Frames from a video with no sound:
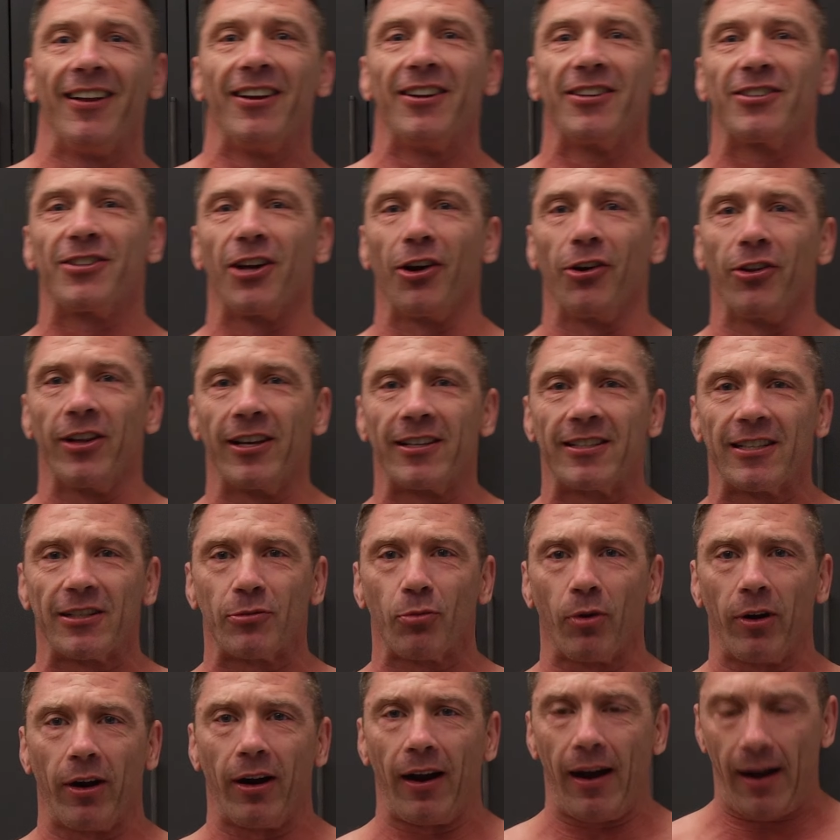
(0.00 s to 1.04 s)
So this is
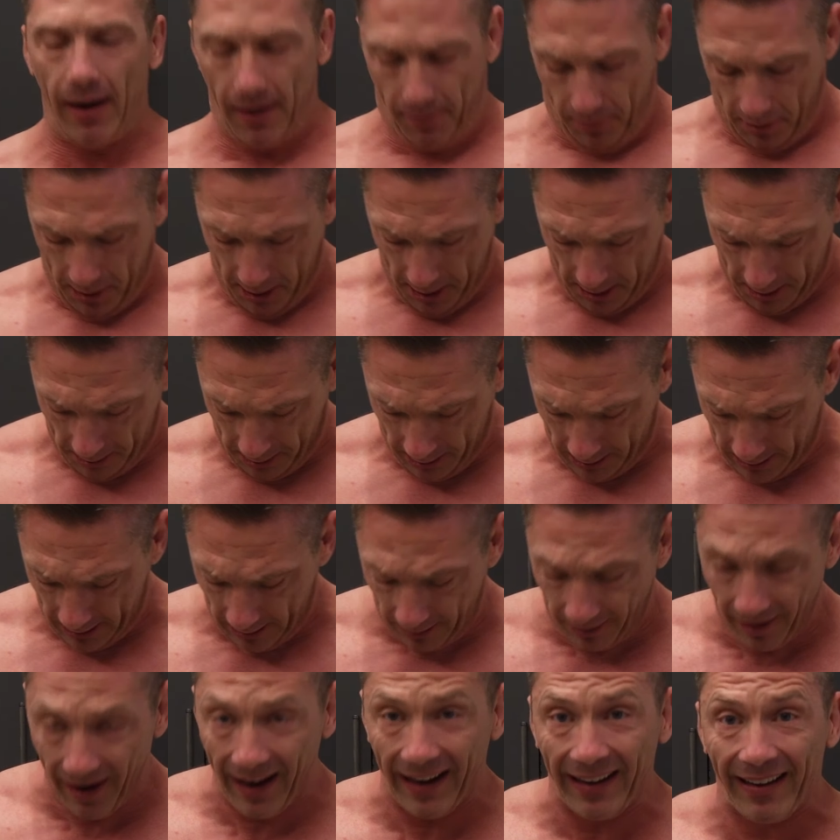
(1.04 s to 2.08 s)
what I'm looking
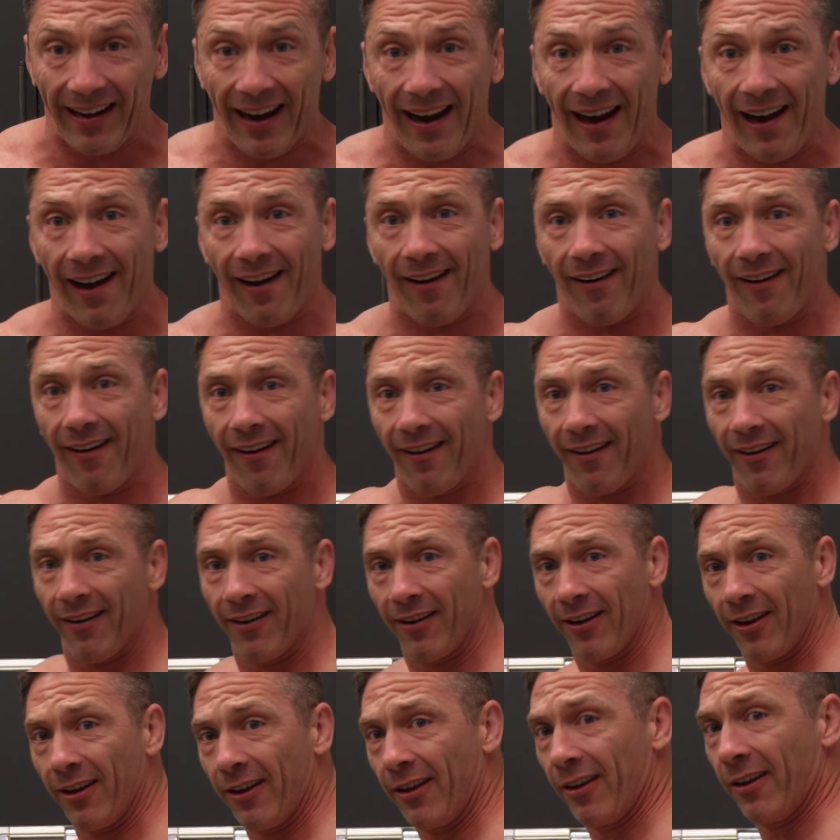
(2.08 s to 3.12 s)
like now.
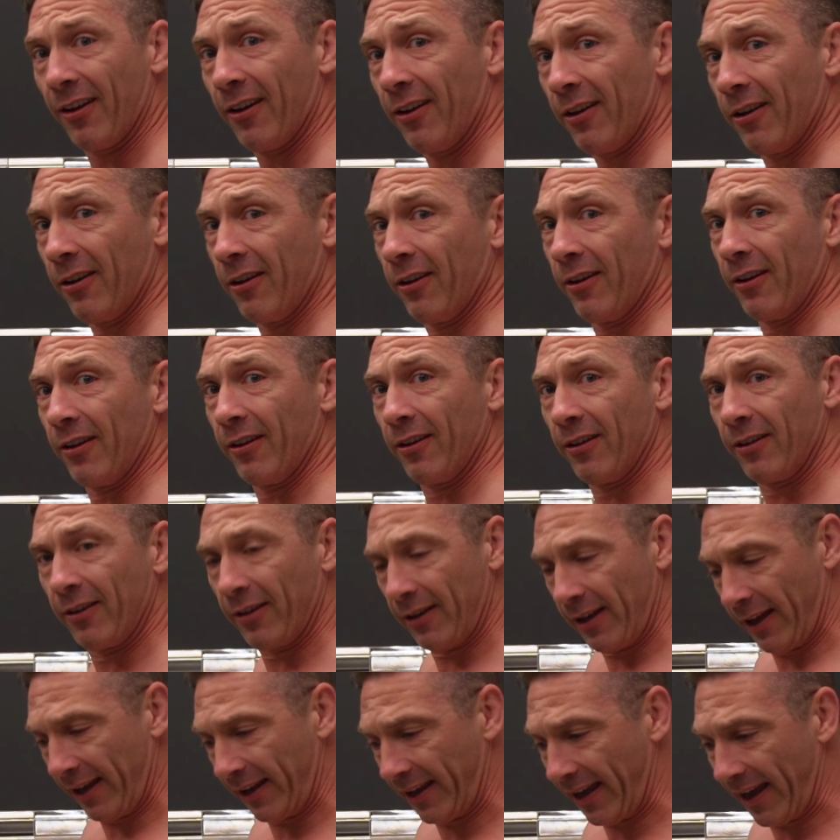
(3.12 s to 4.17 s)

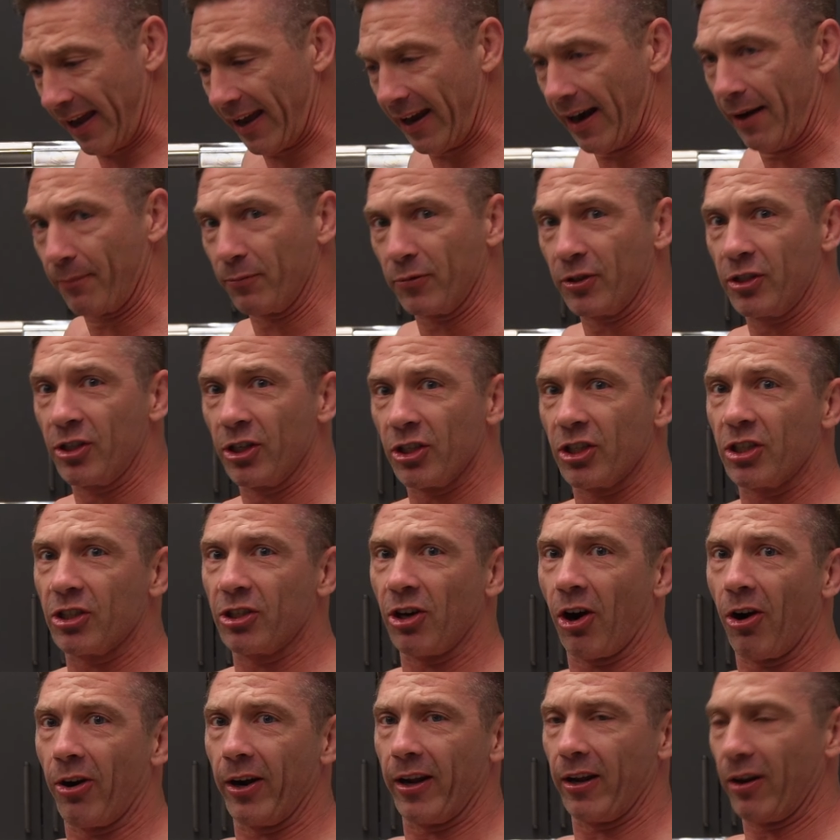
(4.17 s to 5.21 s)
Again, I'm just
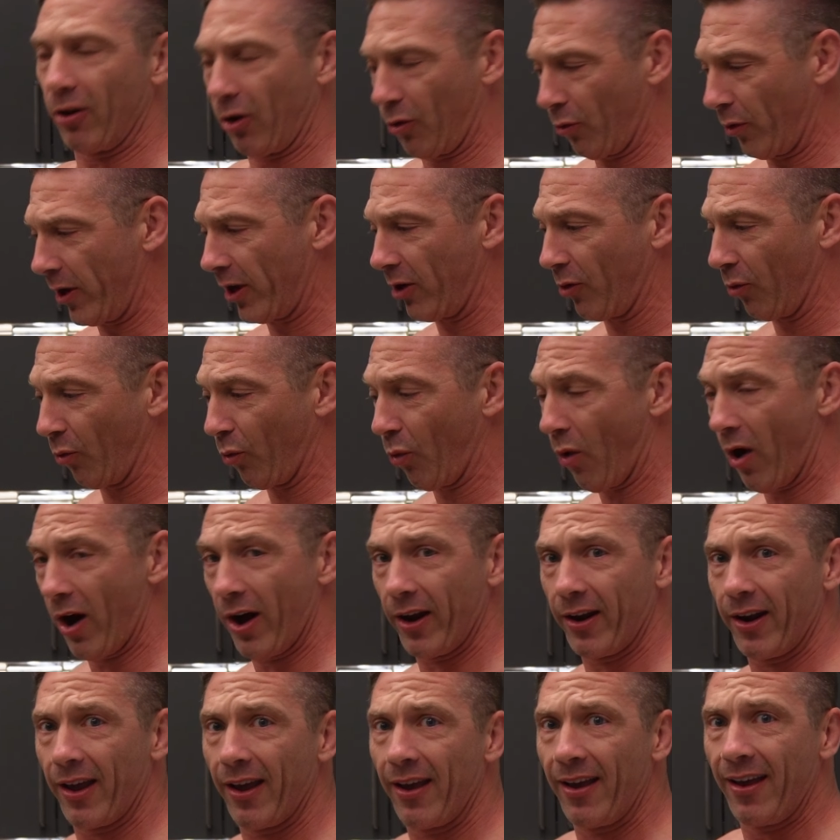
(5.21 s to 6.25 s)
starting week one.